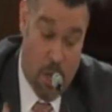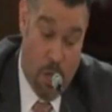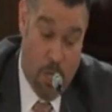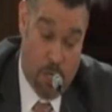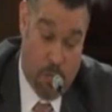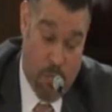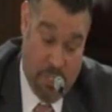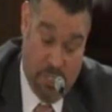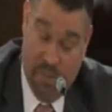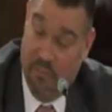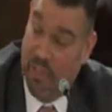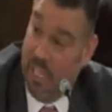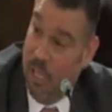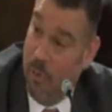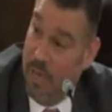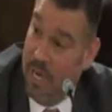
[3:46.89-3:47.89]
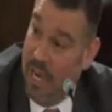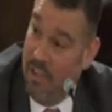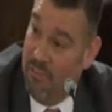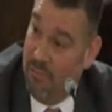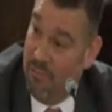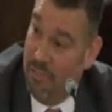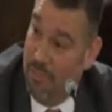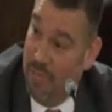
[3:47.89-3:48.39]
Specifically, what
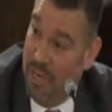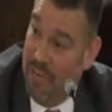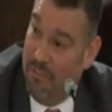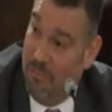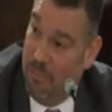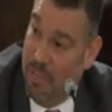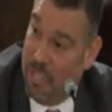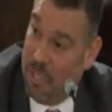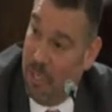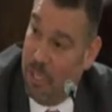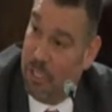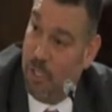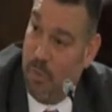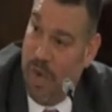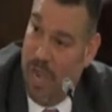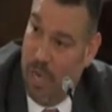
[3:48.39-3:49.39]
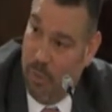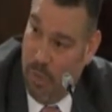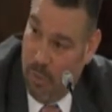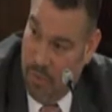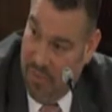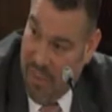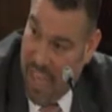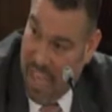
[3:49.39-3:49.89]
I've researched around,
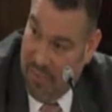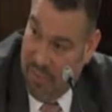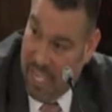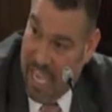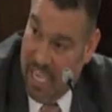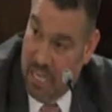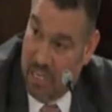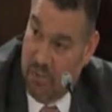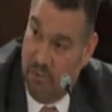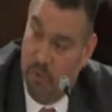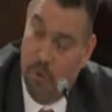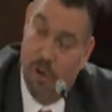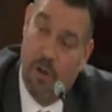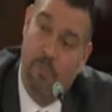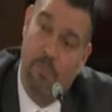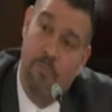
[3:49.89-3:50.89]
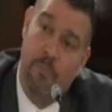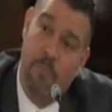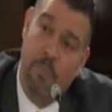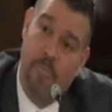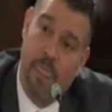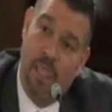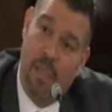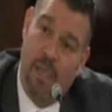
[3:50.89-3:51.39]
what we've advocated for,
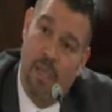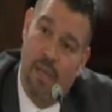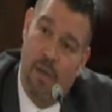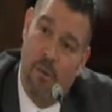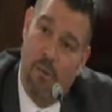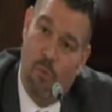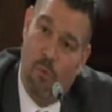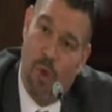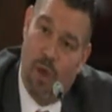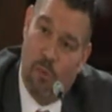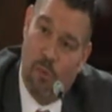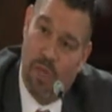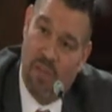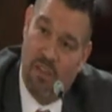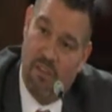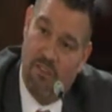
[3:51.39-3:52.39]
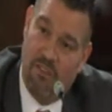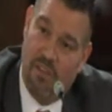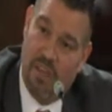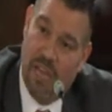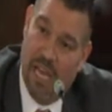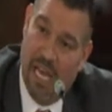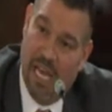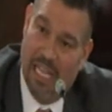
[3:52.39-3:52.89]
what we've
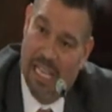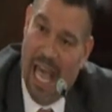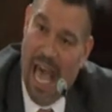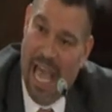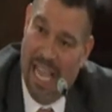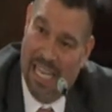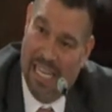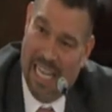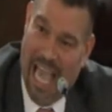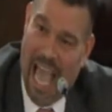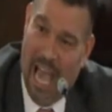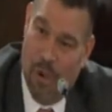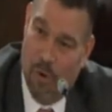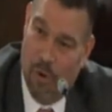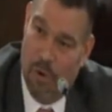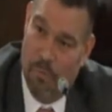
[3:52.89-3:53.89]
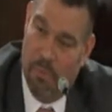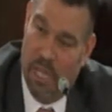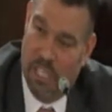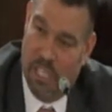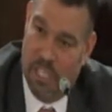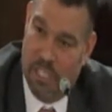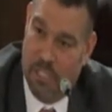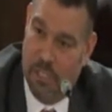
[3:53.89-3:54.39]
aligned our
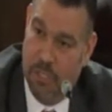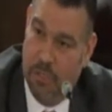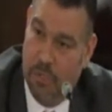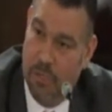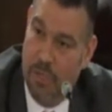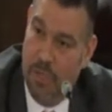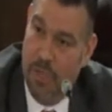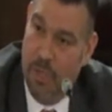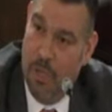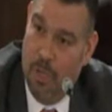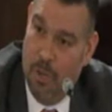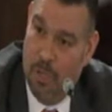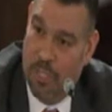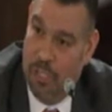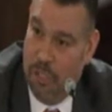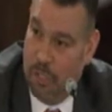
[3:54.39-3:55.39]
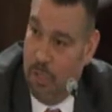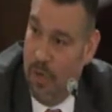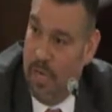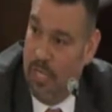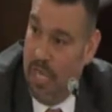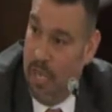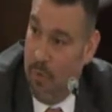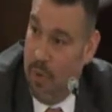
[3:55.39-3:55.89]
budget to, was
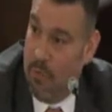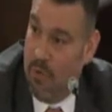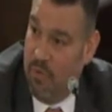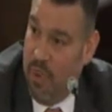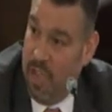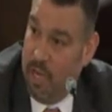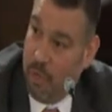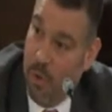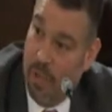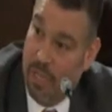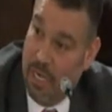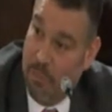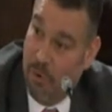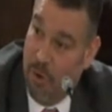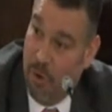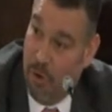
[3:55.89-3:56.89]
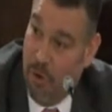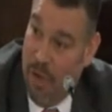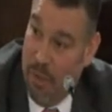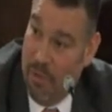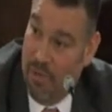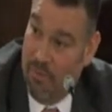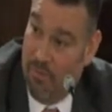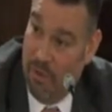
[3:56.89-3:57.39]
ensuring that we provide quality
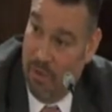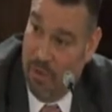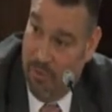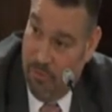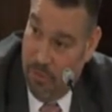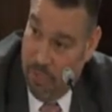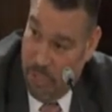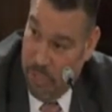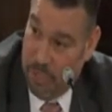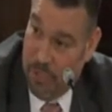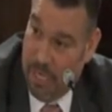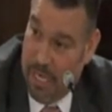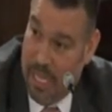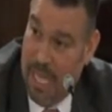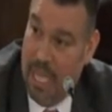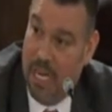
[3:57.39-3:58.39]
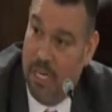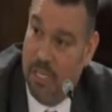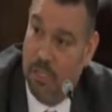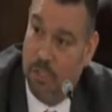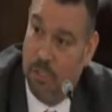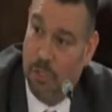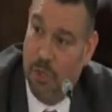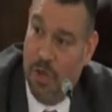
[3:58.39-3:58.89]
programming for children and
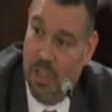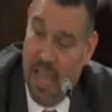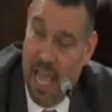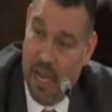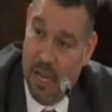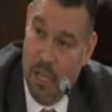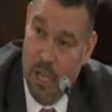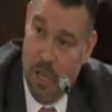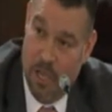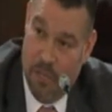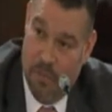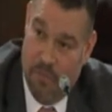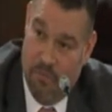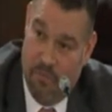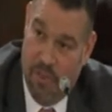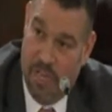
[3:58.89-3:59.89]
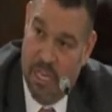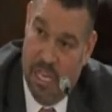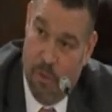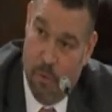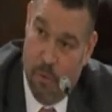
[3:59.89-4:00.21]
ensure that the funding